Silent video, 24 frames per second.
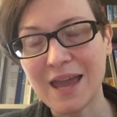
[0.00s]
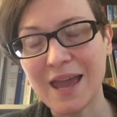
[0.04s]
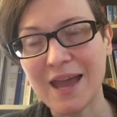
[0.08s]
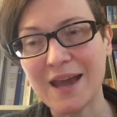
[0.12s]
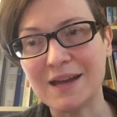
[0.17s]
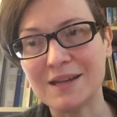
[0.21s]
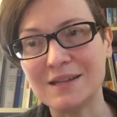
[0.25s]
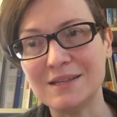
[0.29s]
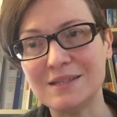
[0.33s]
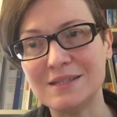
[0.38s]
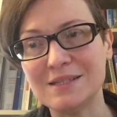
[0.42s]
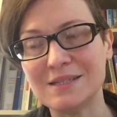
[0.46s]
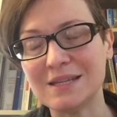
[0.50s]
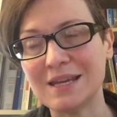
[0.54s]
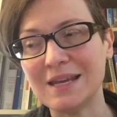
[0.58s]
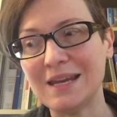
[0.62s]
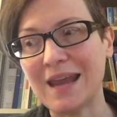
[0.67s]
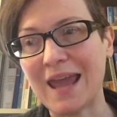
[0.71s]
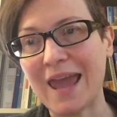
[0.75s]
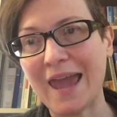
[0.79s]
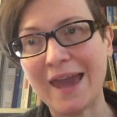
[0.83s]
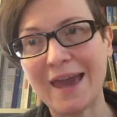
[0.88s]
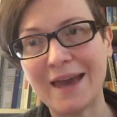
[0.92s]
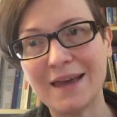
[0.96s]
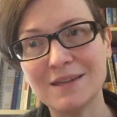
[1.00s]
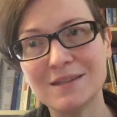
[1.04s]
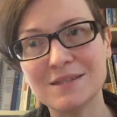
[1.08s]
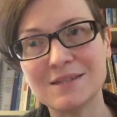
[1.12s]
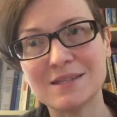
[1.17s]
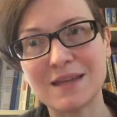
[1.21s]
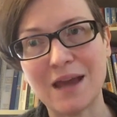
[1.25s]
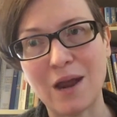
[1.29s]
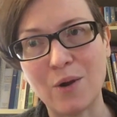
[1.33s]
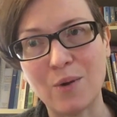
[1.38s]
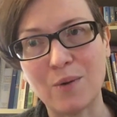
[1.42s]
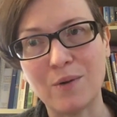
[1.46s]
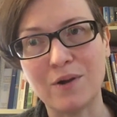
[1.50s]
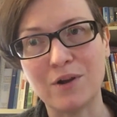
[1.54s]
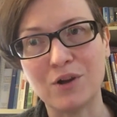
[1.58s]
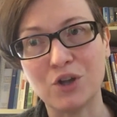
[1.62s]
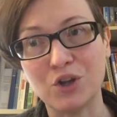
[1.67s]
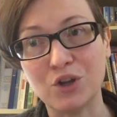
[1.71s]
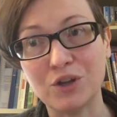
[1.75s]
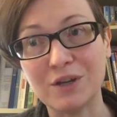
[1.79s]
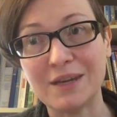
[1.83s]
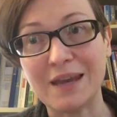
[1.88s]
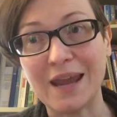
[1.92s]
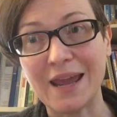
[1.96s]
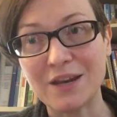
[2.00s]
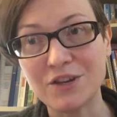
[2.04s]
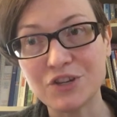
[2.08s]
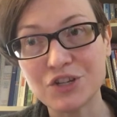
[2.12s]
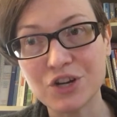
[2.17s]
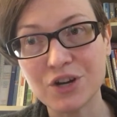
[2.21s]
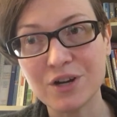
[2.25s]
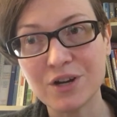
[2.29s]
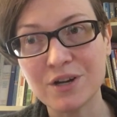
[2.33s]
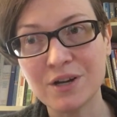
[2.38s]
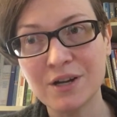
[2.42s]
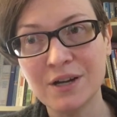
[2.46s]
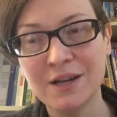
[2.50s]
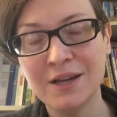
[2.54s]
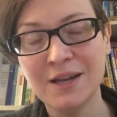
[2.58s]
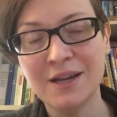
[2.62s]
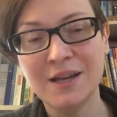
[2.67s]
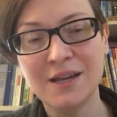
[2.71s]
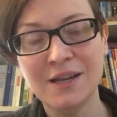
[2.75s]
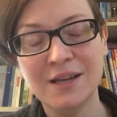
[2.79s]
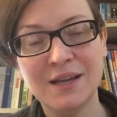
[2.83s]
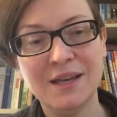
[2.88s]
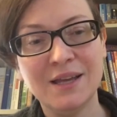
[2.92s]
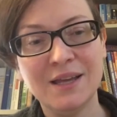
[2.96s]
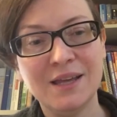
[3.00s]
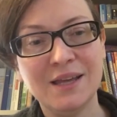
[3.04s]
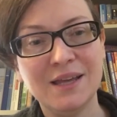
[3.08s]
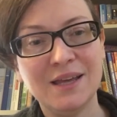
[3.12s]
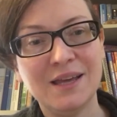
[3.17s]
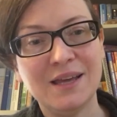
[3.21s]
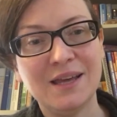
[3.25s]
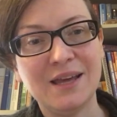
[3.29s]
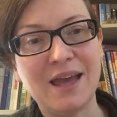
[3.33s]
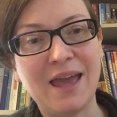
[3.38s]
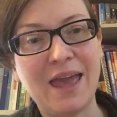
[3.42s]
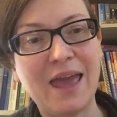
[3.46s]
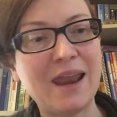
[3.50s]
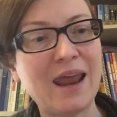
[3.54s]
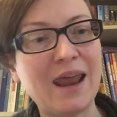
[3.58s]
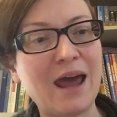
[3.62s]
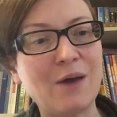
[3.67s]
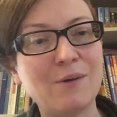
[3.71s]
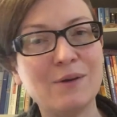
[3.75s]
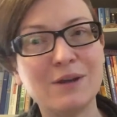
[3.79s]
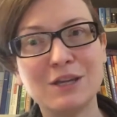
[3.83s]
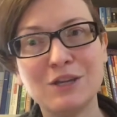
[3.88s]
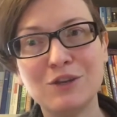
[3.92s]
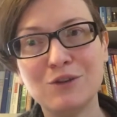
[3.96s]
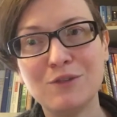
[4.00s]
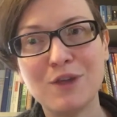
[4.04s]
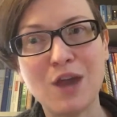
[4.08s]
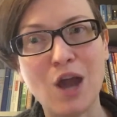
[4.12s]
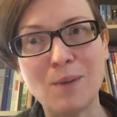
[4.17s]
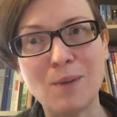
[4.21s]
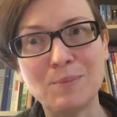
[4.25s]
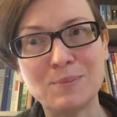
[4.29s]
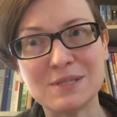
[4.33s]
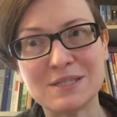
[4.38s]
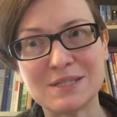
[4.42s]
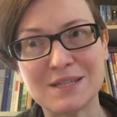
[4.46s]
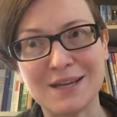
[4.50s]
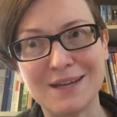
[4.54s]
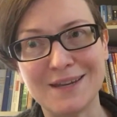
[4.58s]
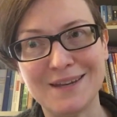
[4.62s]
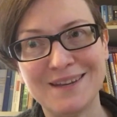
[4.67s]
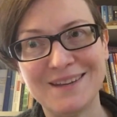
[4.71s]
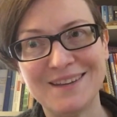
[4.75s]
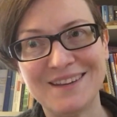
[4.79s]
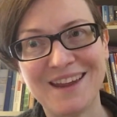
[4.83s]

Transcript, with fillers: and enhance our good nature, and how it can do the opposite.